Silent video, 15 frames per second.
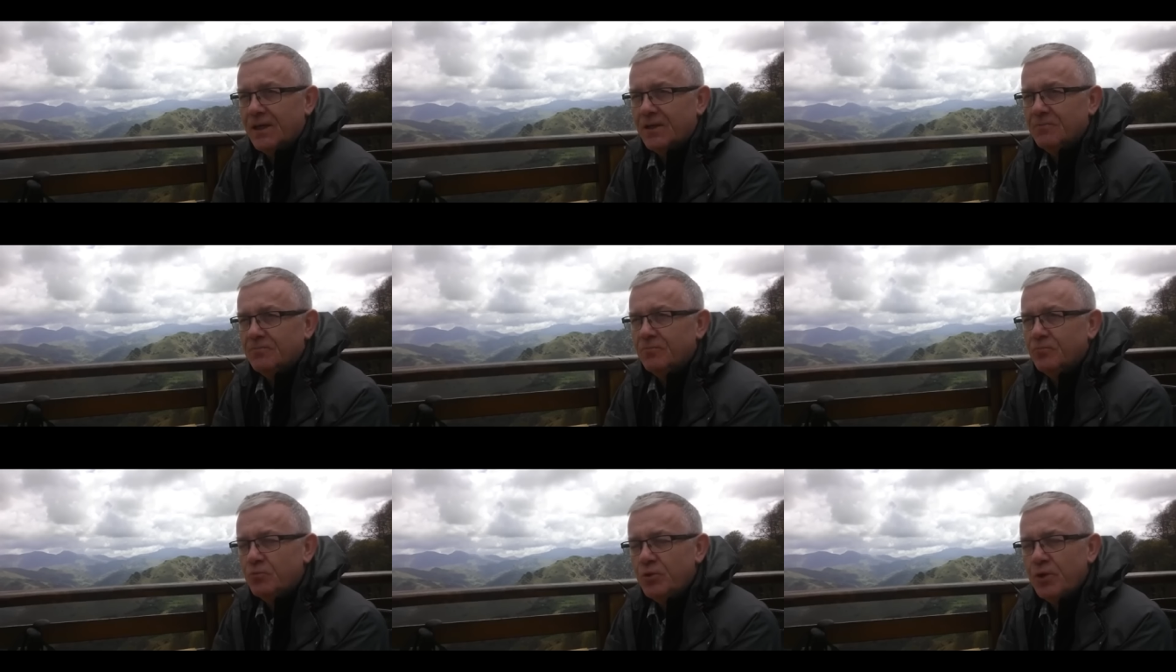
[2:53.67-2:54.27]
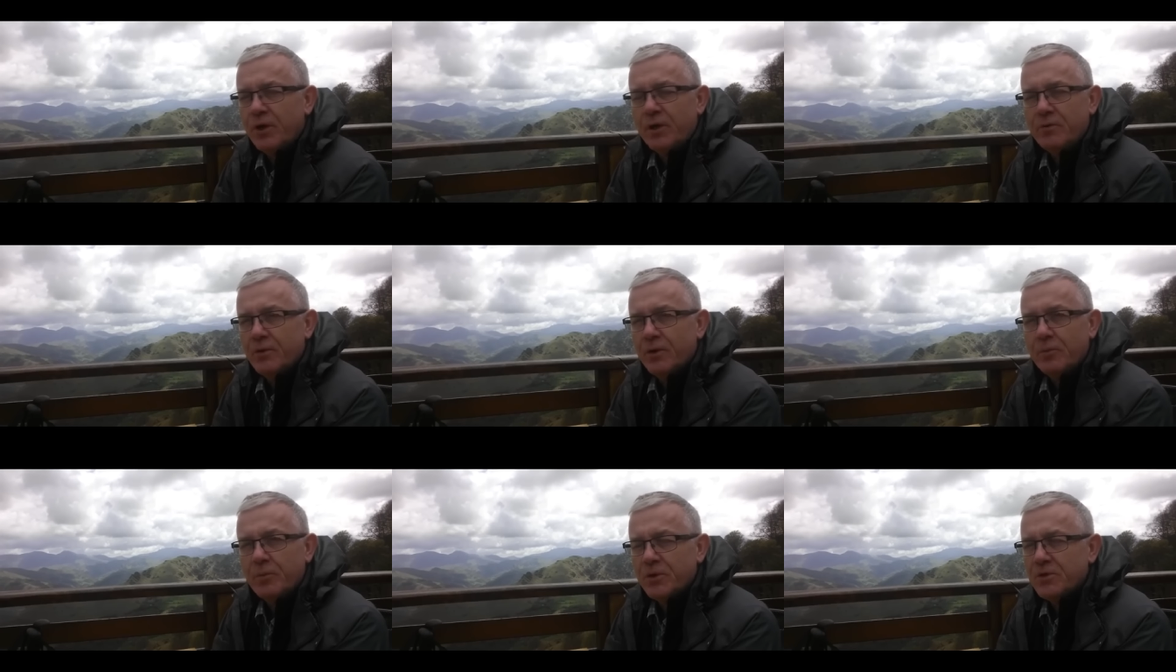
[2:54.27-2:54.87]
Um, really,
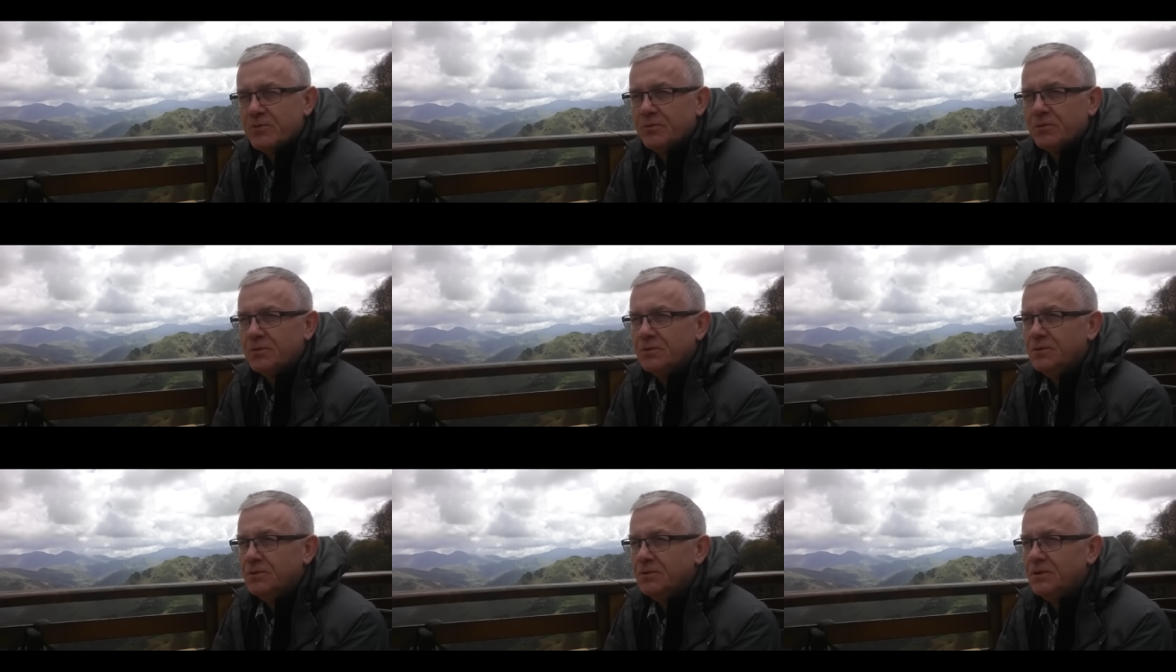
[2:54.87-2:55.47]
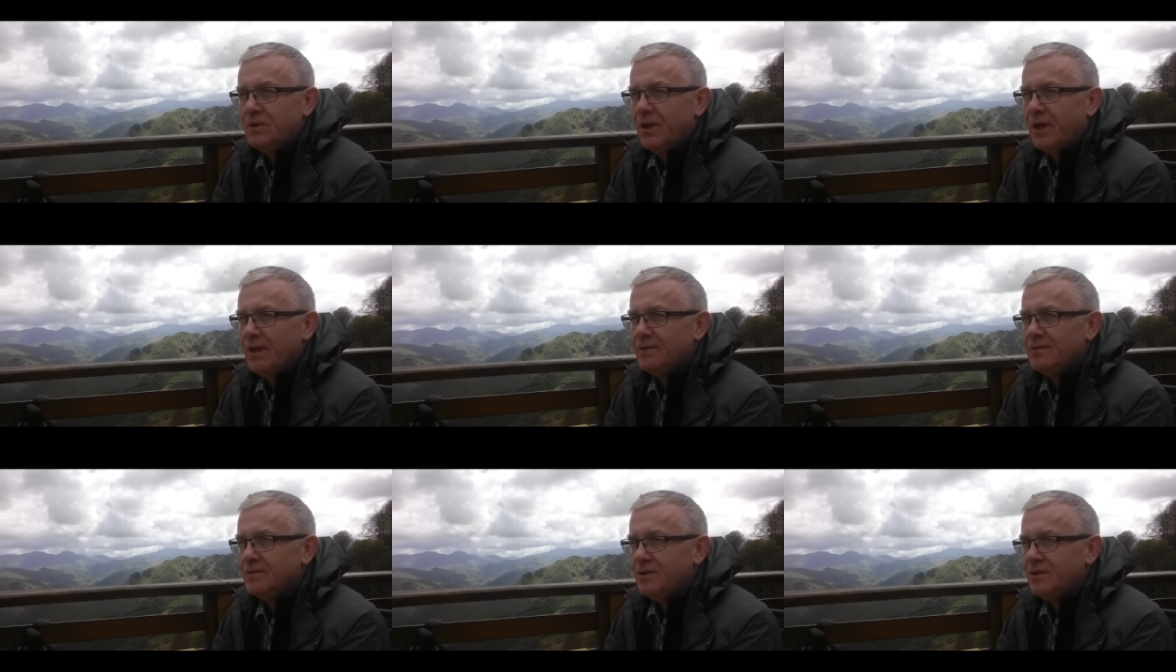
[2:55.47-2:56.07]
really peaceful,
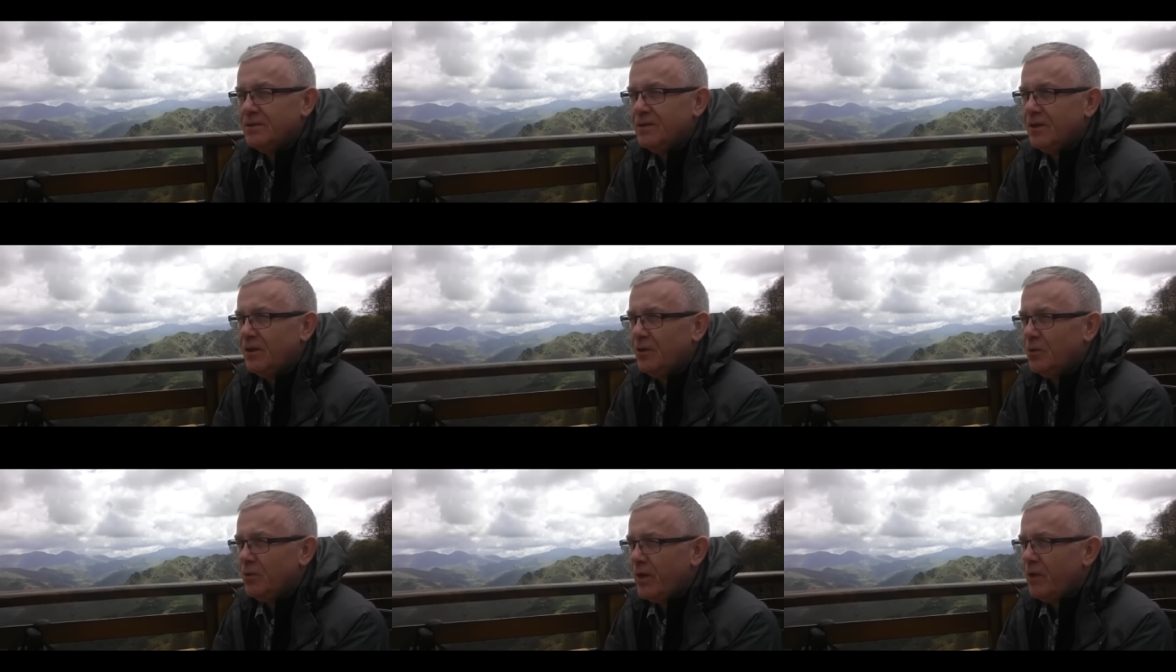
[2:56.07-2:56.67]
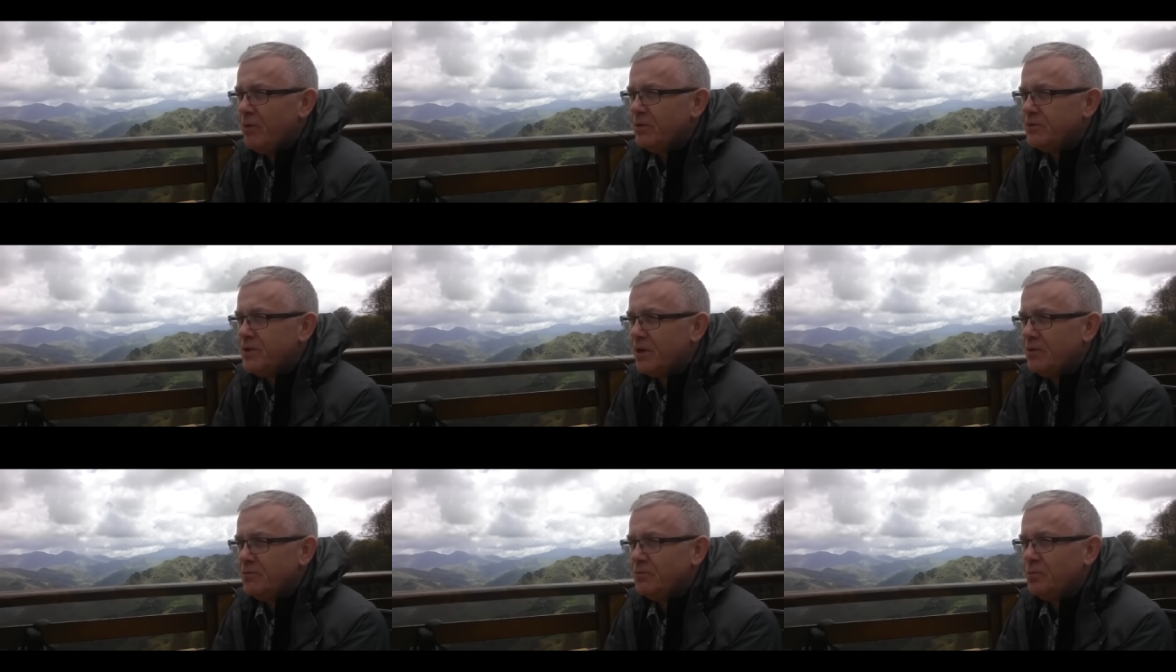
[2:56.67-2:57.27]
and although a
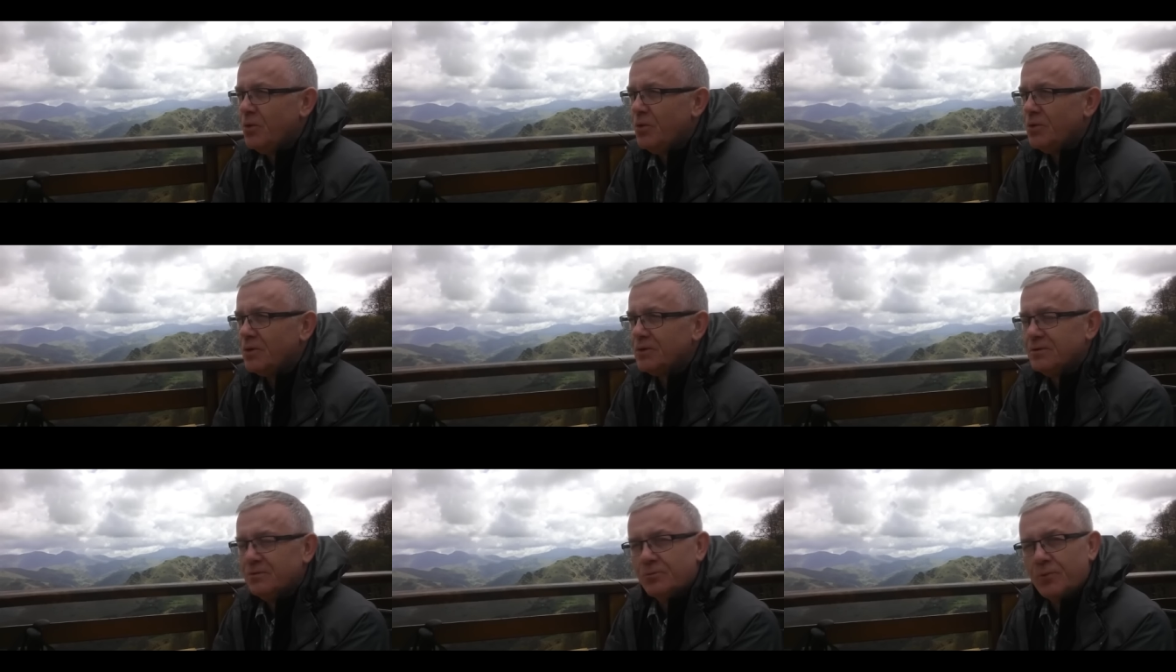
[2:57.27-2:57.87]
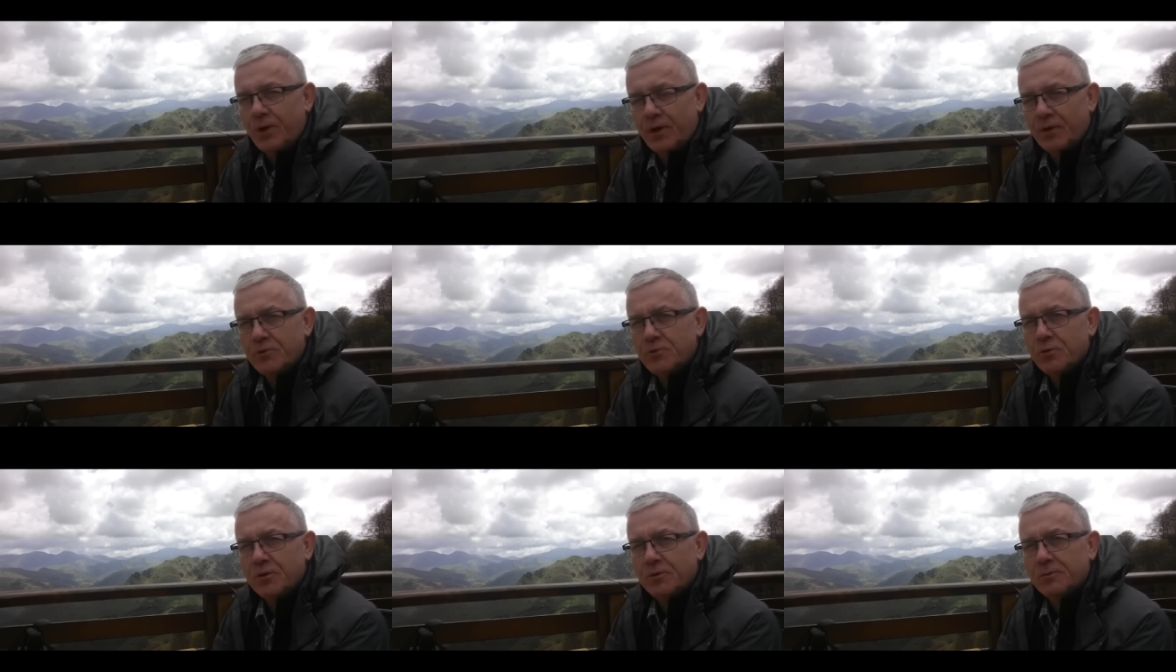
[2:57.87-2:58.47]
tough walk, really
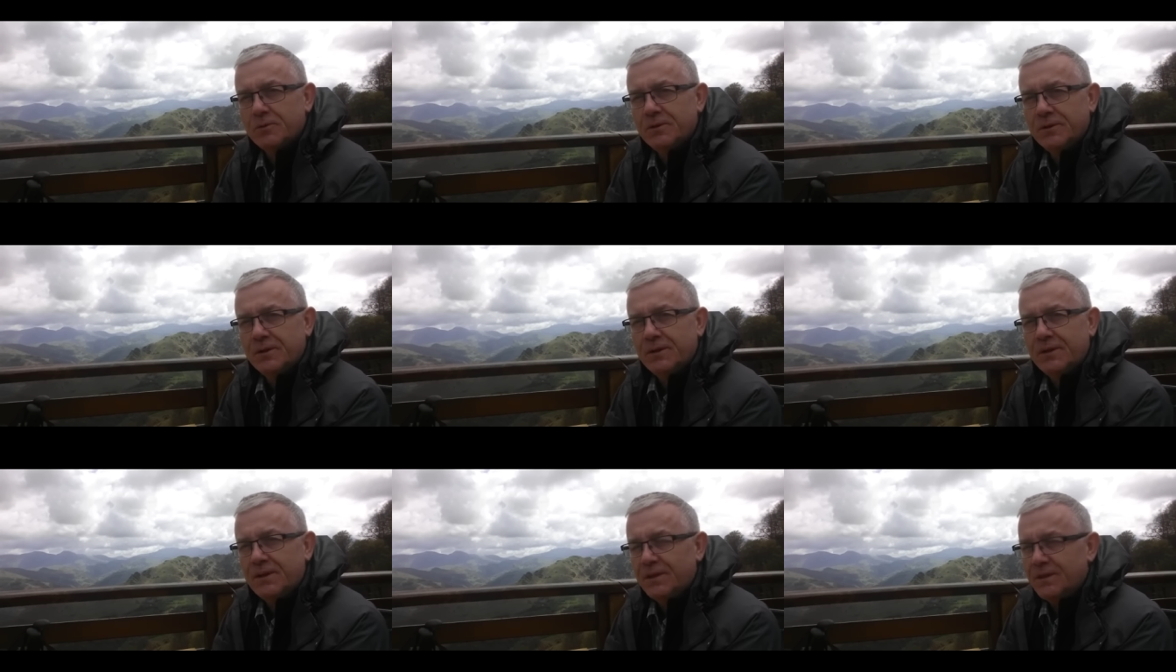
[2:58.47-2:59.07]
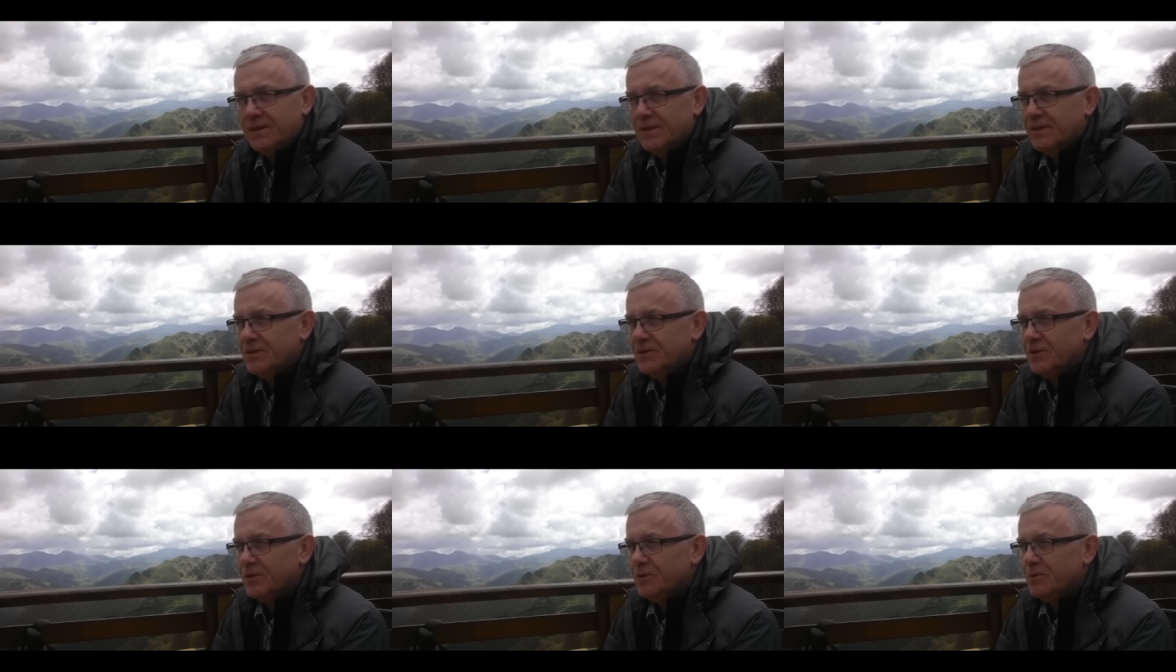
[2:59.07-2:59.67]
enjoyable.
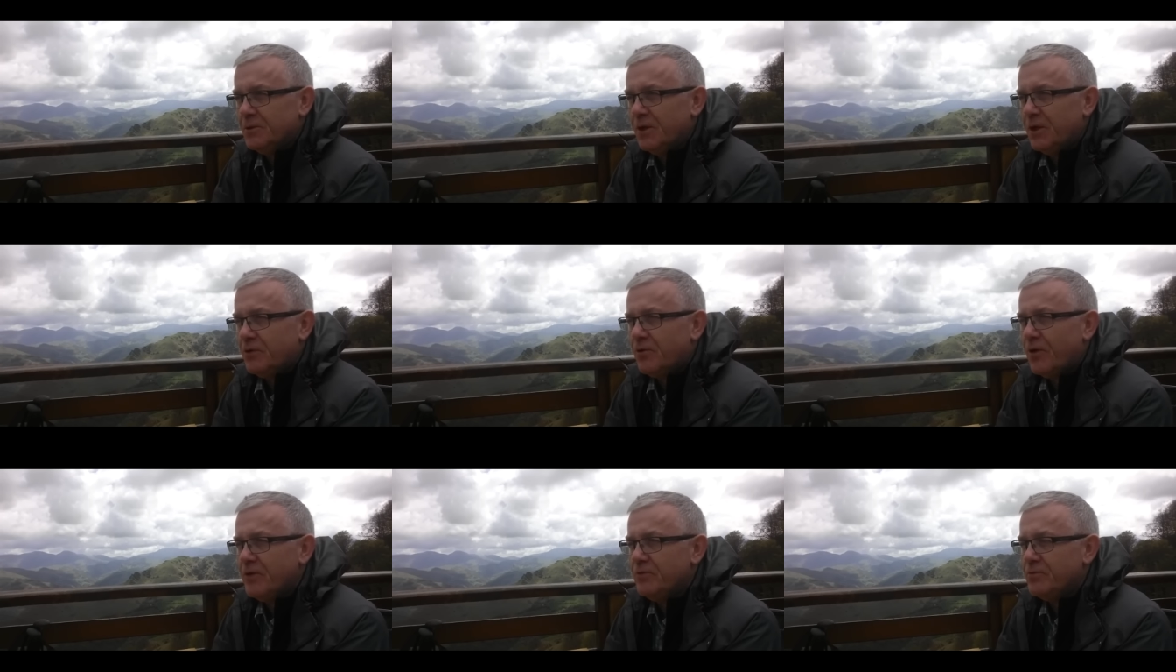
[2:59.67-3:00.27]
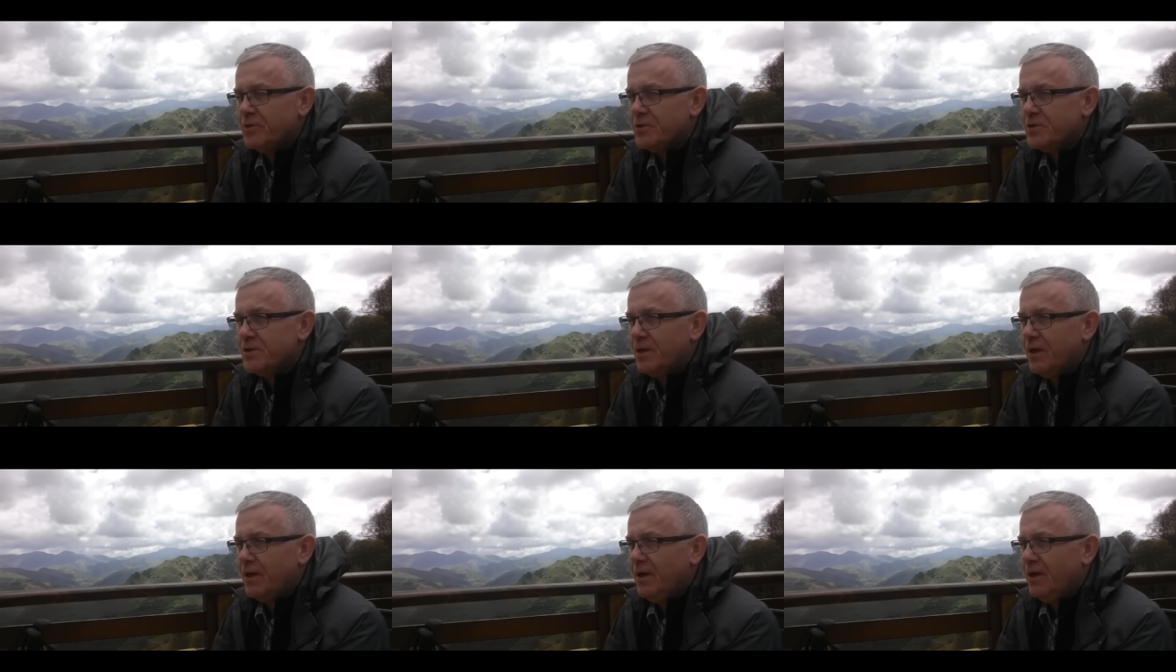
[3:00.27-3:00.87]
So uh, a great first
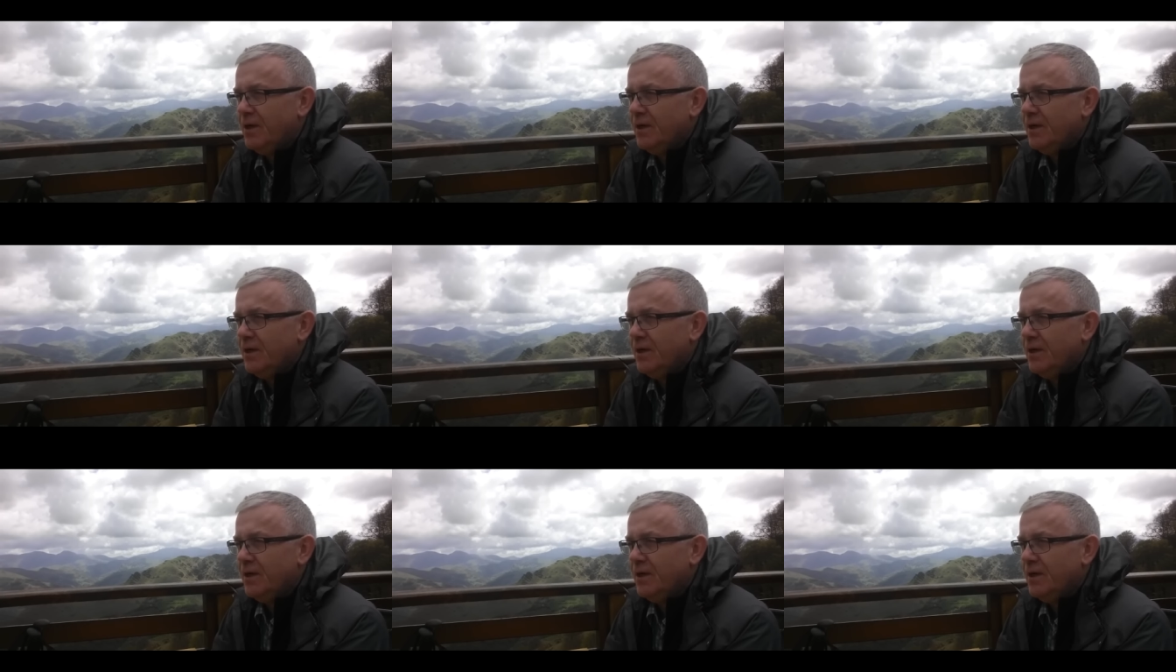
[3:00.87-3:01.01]
day,